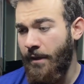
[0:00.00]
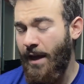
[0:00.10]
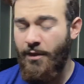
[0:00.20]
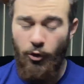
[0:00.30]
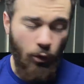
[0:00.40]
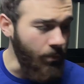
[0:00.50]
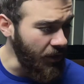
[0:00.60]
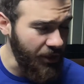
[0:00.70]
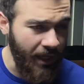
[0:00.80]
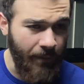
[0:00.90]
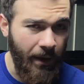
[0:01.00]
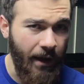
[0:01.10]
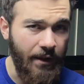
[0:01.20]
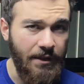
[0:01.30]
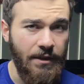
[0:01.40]
I threw a bunch of
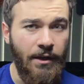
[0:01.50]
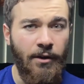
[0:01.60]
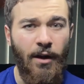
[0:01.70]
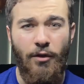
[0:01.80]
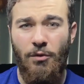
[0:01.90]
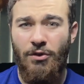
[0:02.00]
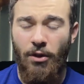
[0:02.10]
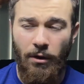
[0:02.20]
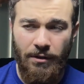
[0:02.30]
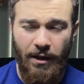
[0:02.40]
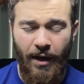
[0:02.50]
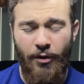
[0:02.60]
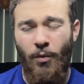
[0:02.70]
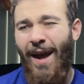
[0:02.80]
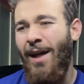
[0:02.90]
antibiotics in there. I threw salt. I
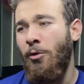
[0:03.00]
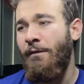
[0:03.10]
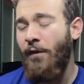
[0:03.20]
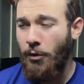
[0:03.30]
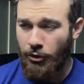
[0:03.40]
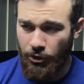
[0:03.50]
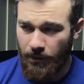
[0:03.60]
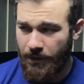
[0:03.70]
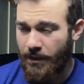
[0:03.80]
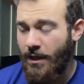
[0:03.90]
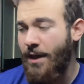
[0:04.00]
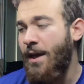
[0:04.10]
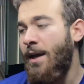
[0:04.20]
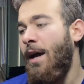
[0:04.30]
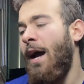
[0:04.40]
threw aloe vera juice.
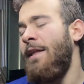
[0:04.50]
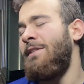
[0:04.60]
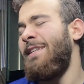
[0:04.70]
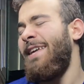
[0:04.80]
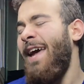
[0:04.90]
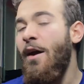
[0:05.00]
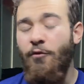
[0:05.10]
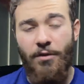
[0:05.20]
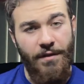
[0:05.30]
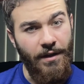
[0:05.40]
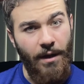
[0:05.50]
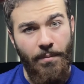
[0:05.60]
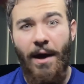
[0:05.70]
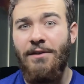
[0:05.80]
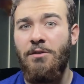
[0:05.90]
I did everything I
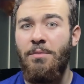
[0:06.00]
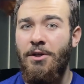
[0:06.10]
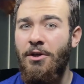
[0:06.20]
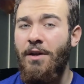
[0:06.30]
possibly could.